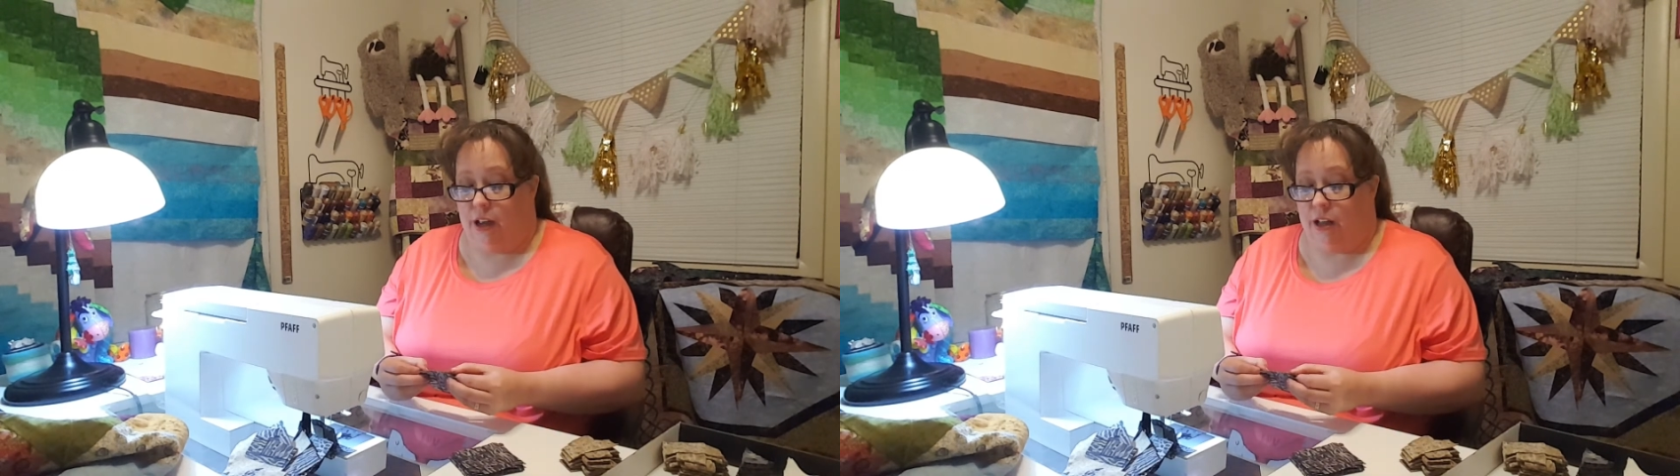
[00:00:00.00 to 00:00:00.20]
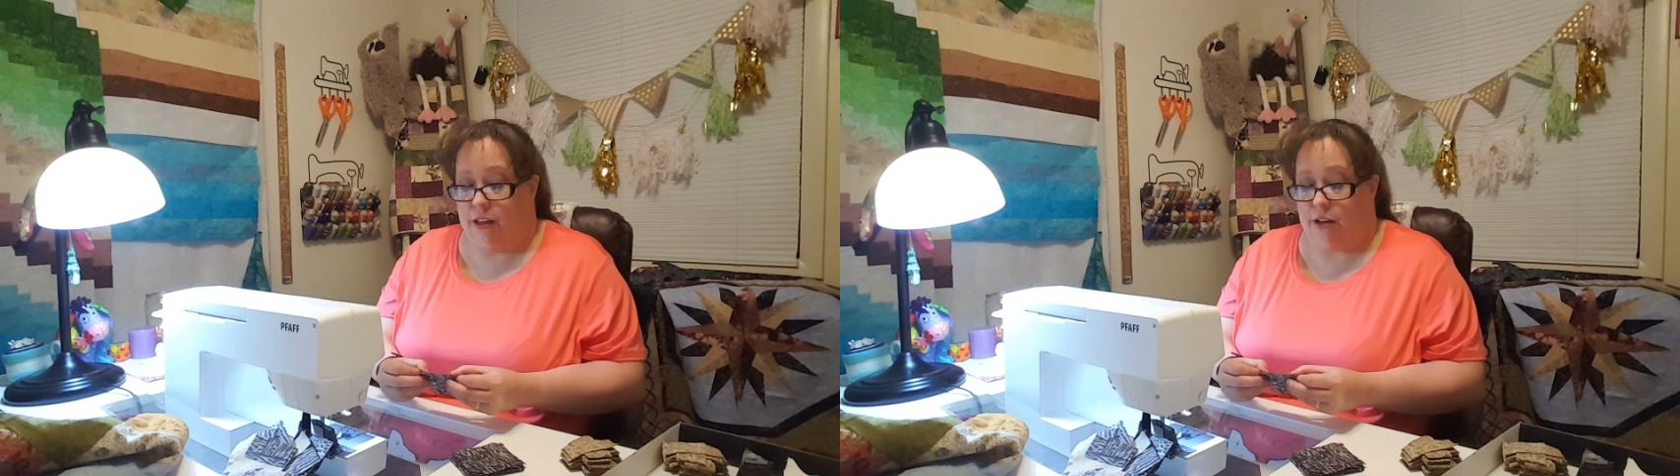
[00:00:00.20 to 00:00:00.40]

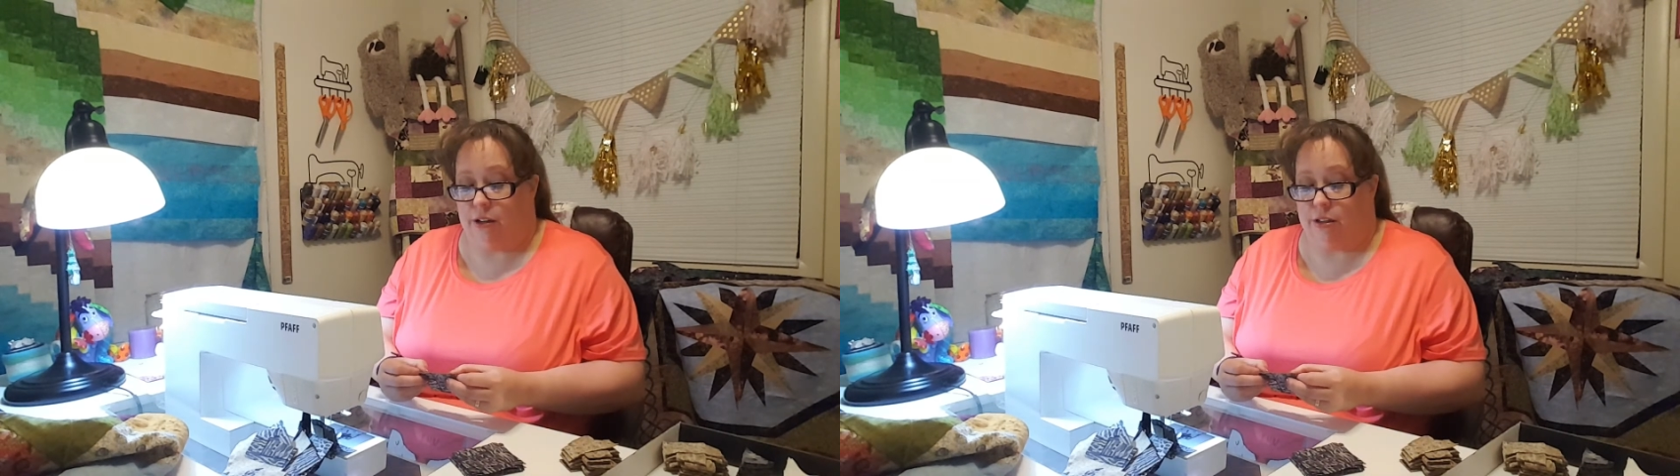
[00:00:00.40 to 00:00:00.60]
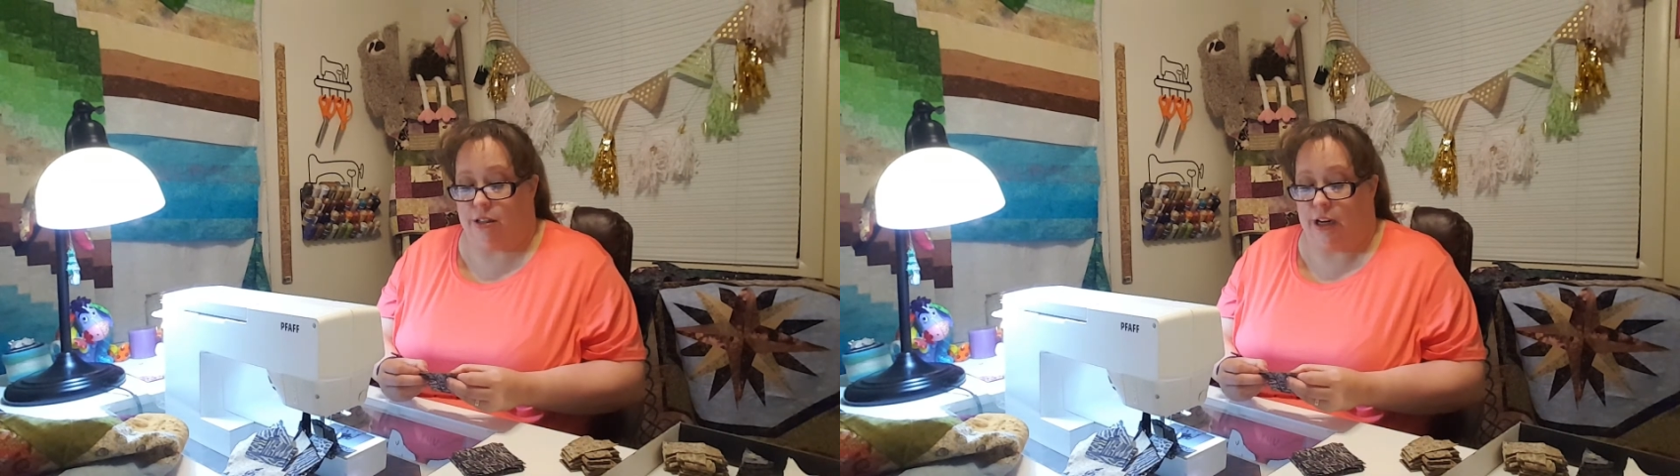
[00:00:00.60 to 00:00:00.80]
a
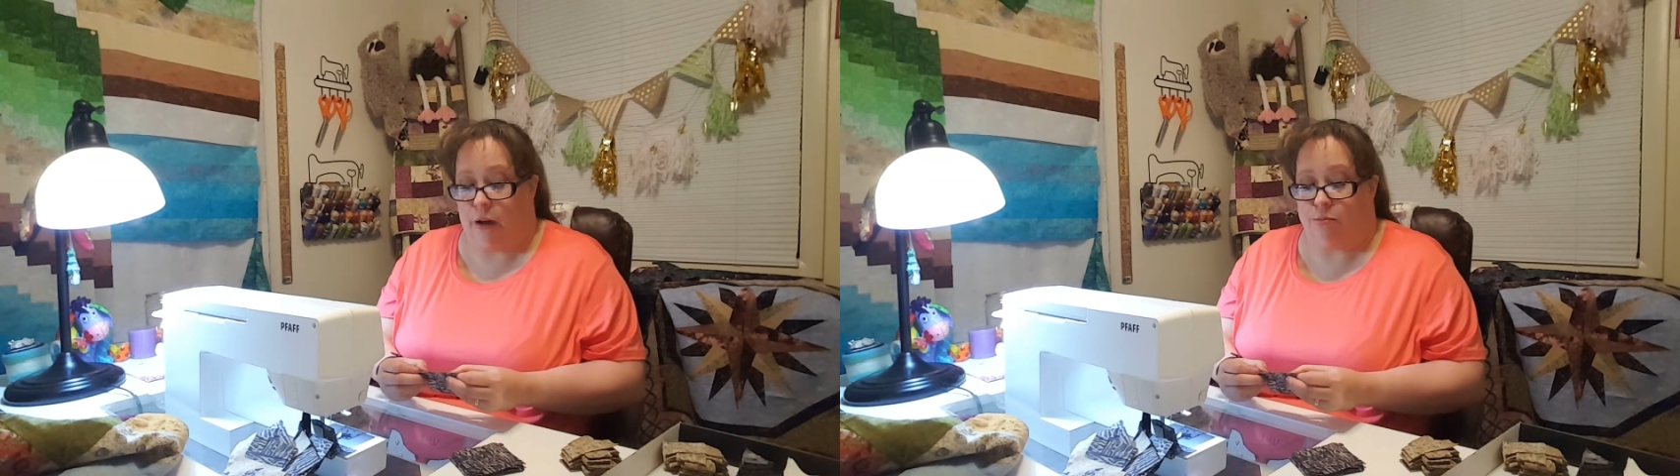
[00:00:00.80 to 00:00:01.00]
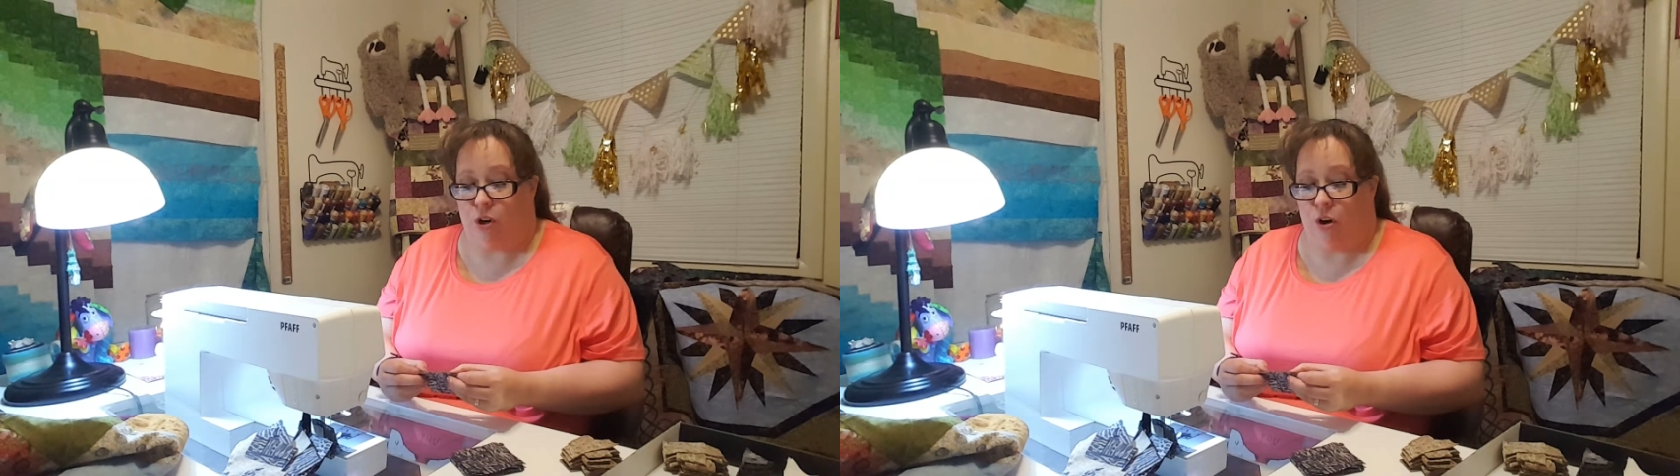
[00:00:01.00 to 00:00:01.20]
little
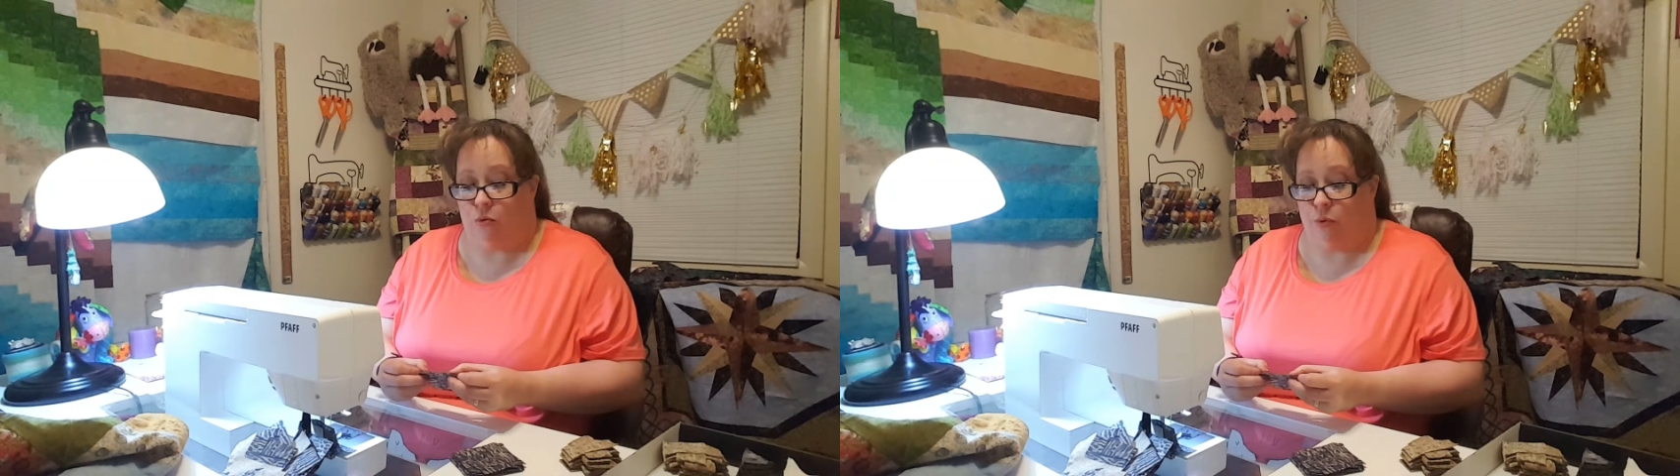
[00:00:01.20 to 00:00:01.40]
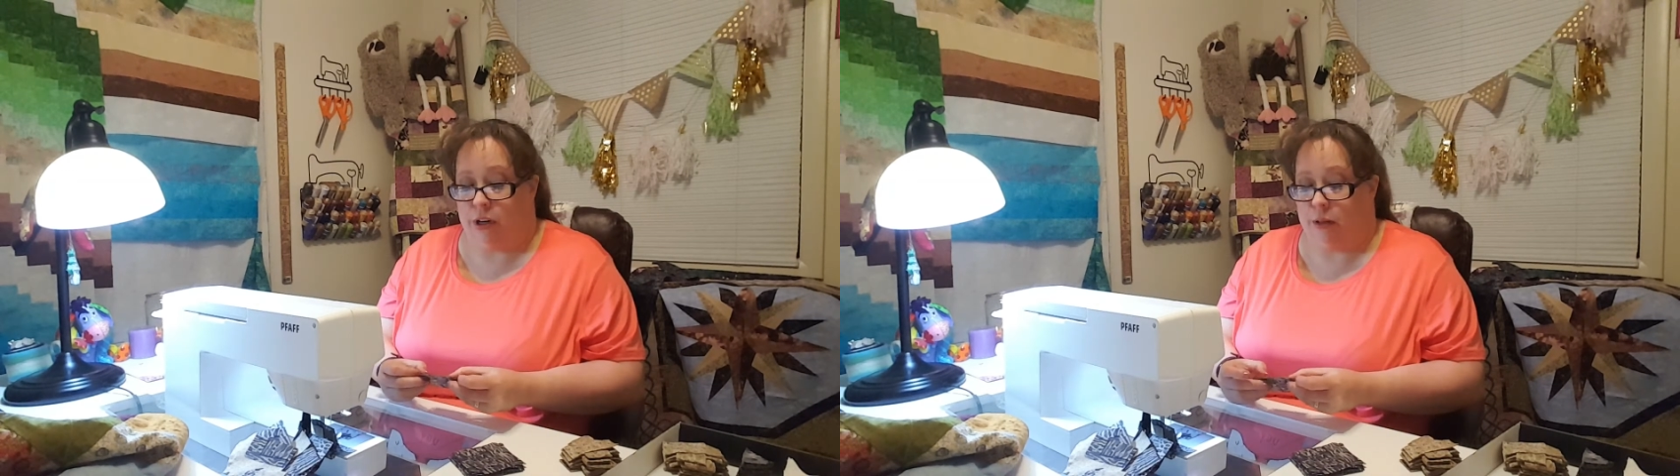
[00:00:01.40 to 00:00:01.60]
stumped
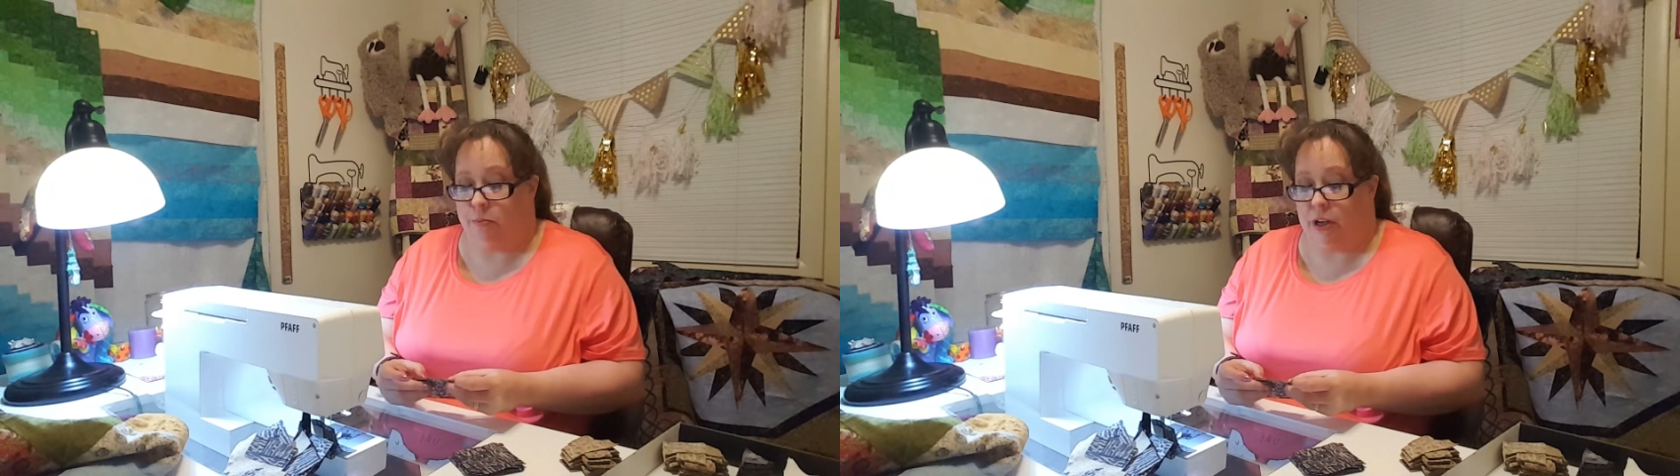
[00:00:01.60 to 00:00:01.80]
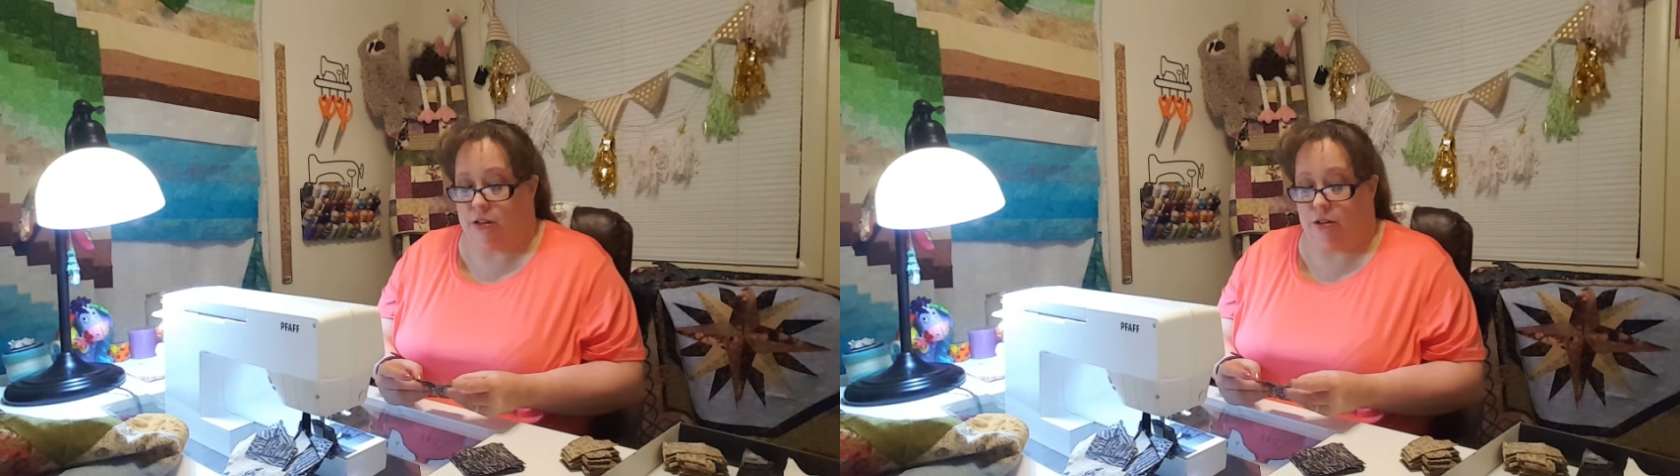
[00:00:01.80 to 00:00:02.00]
on one of the
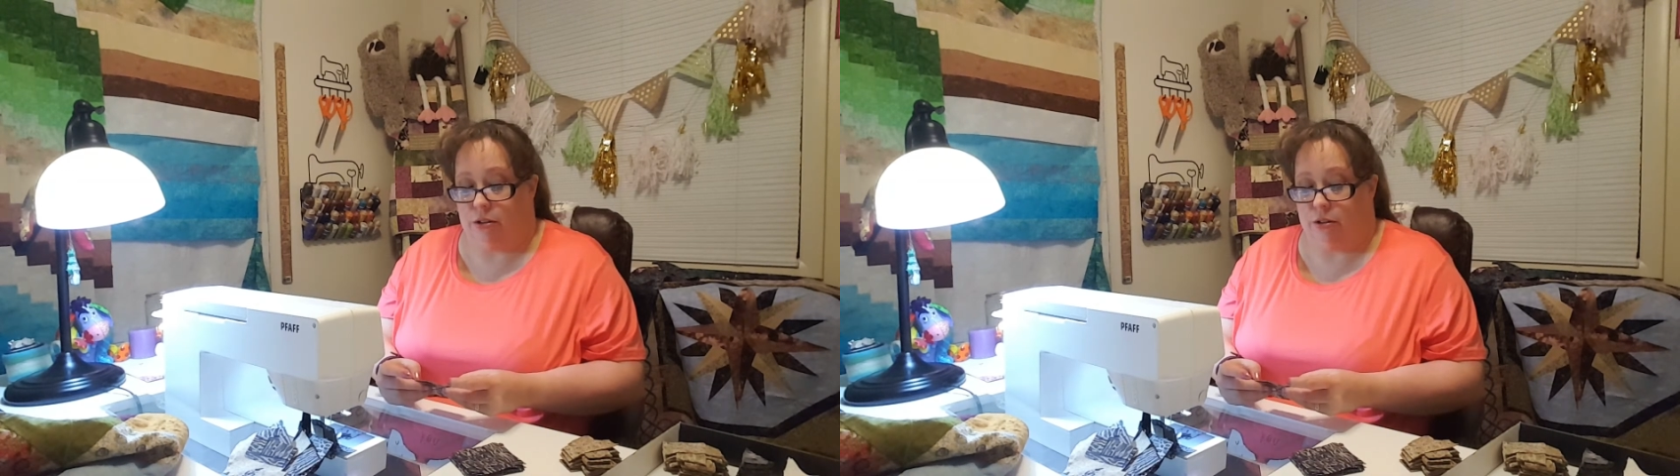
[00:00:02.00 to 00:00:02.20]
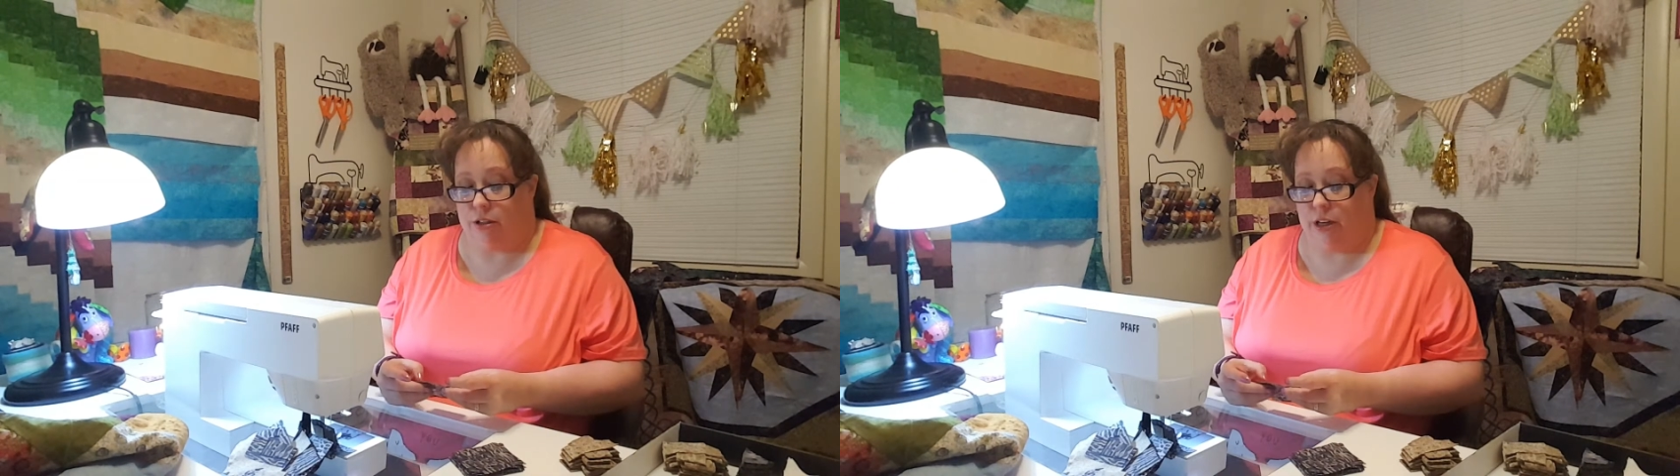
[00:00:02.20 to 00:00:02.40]
puzzles